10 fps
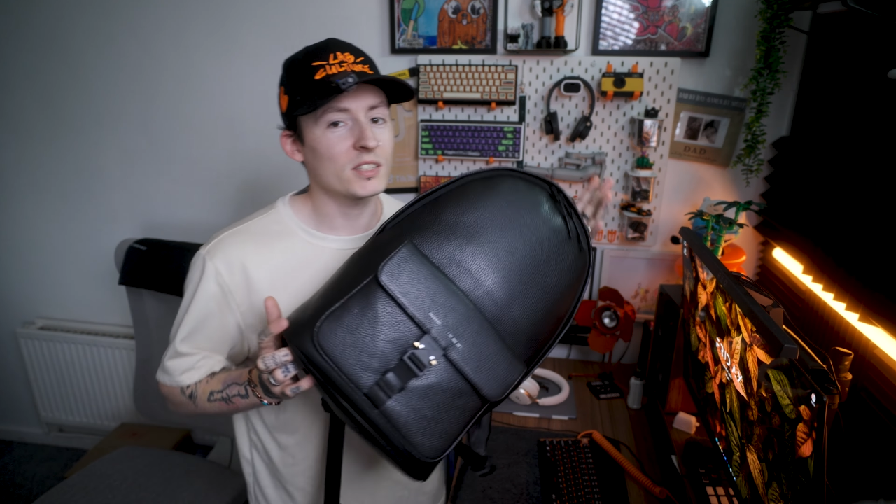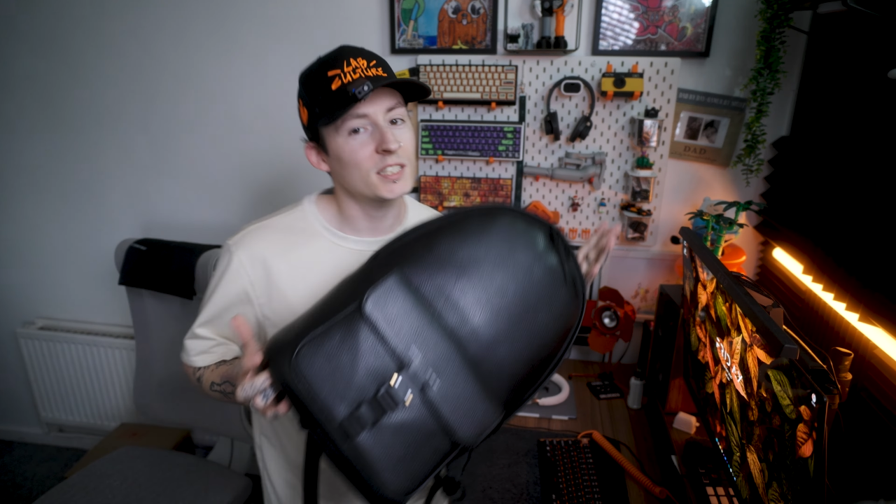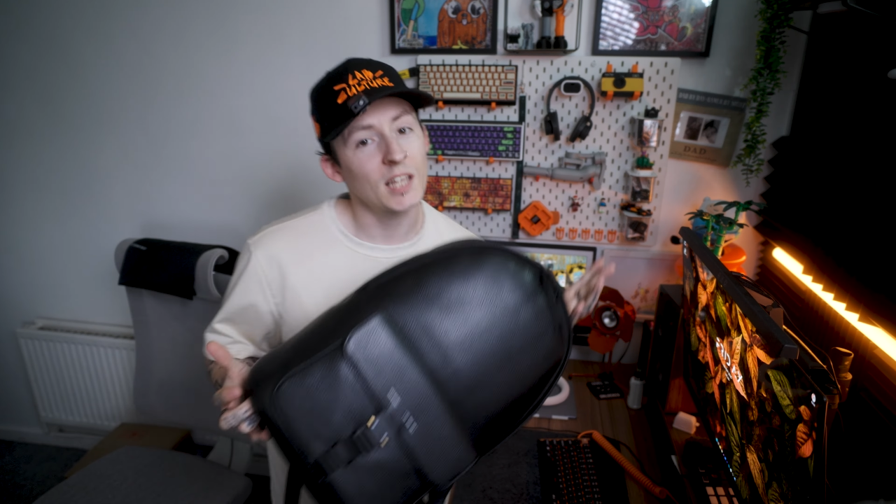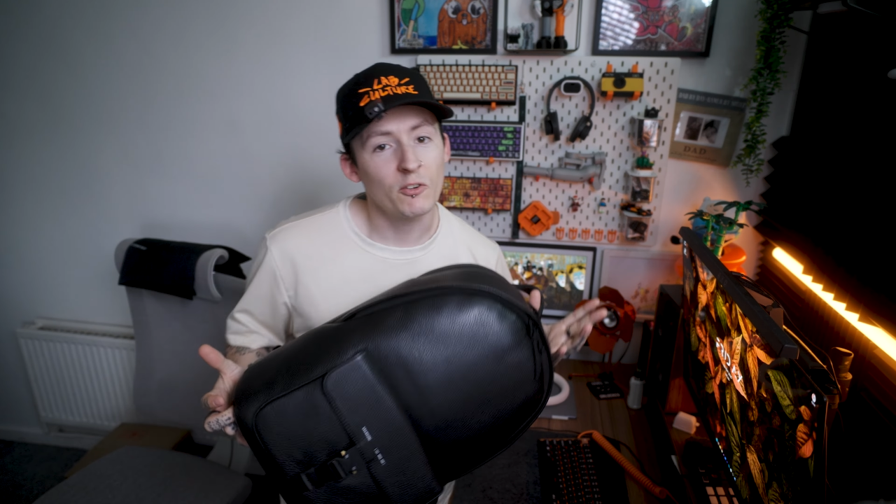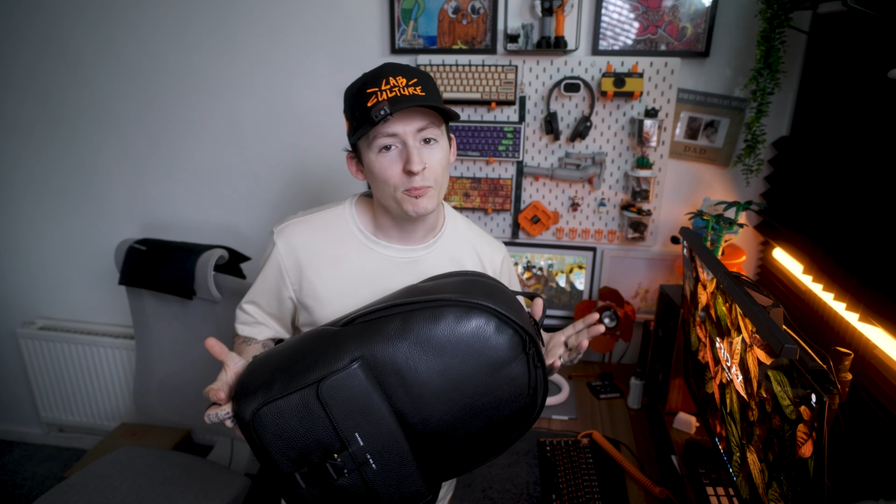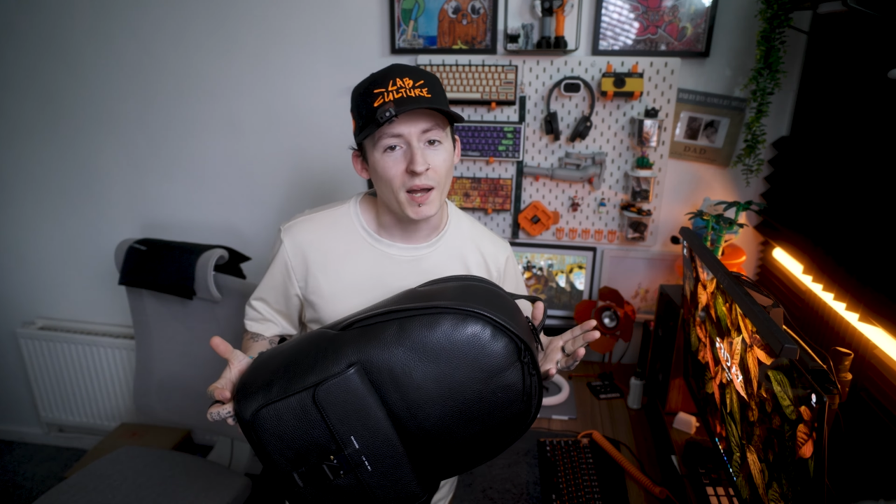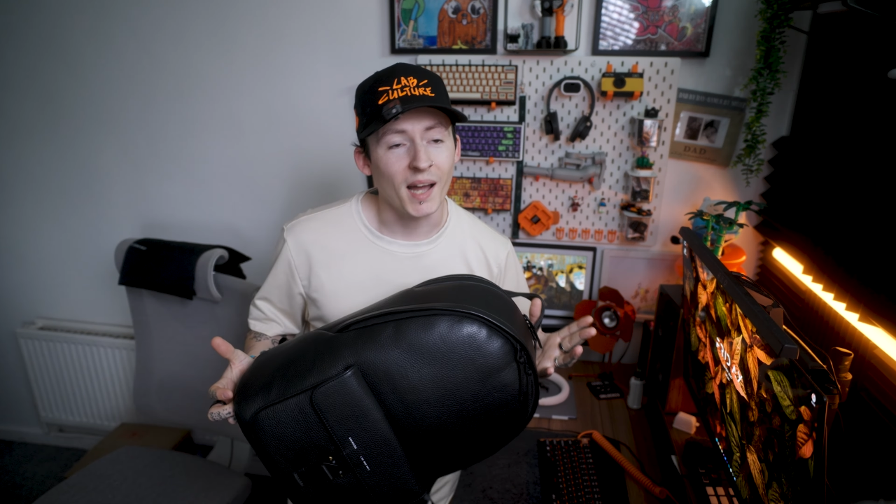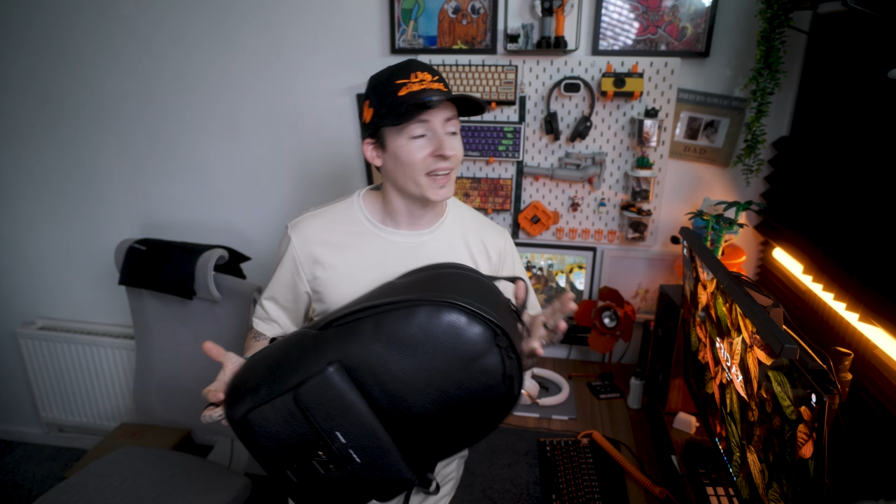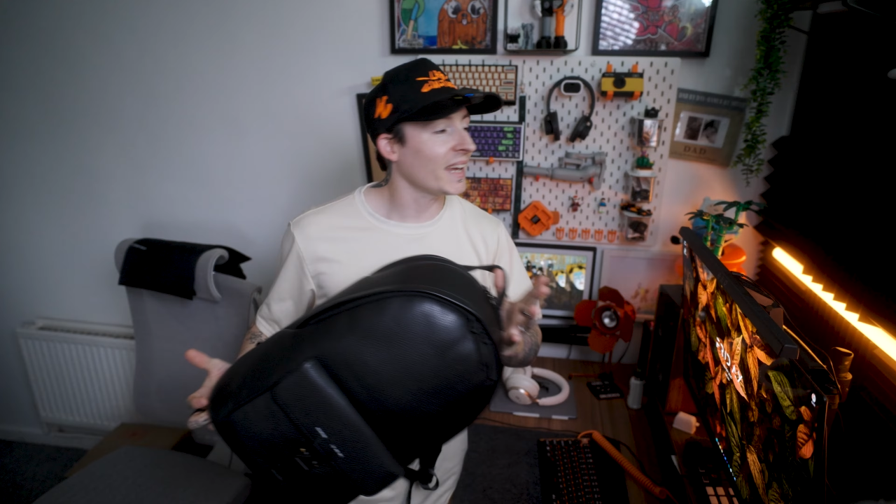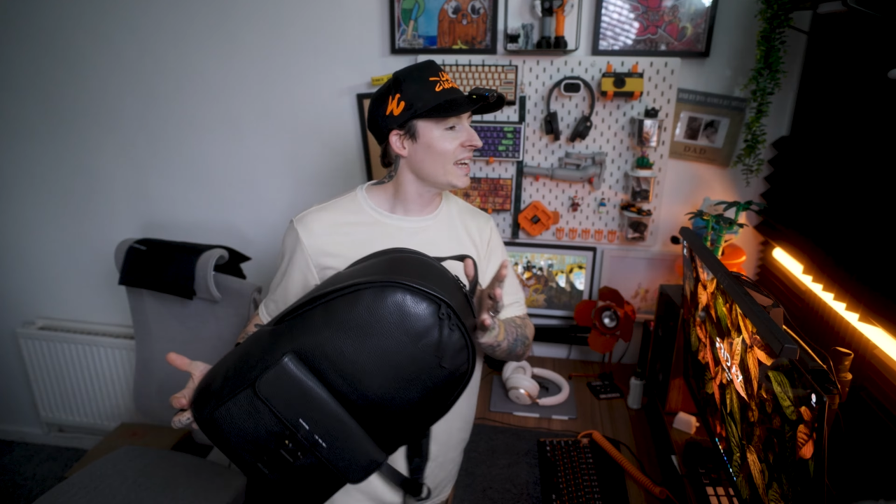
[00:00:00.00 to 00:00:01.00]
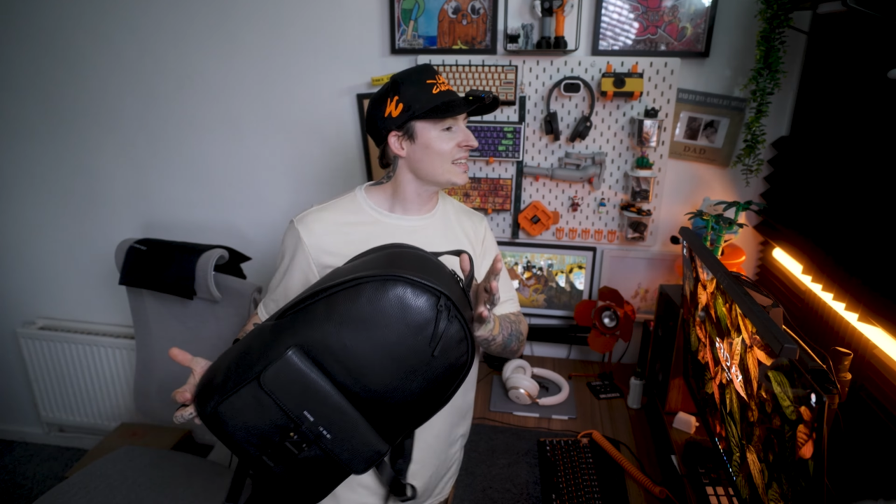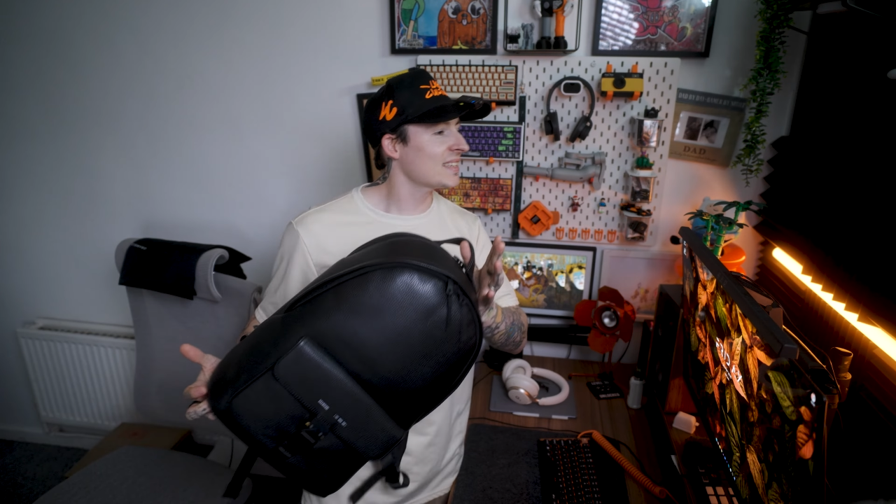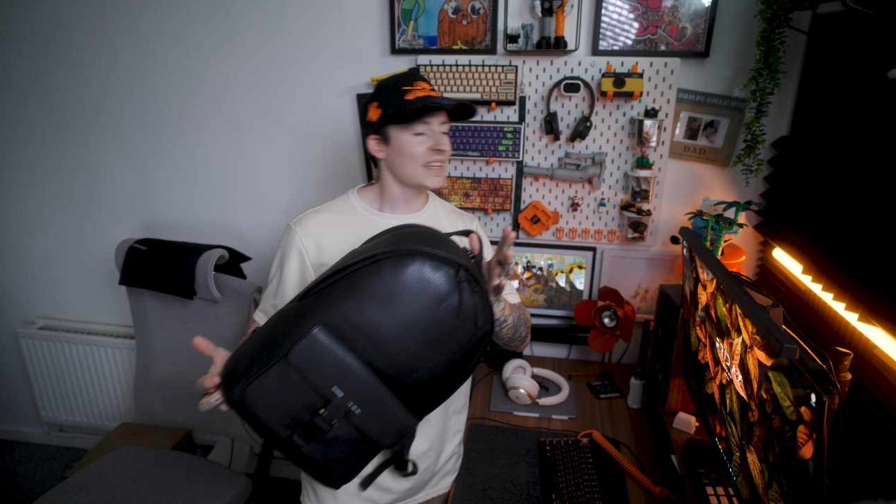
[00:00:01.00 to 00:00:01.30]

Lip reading: Stealth Bag. It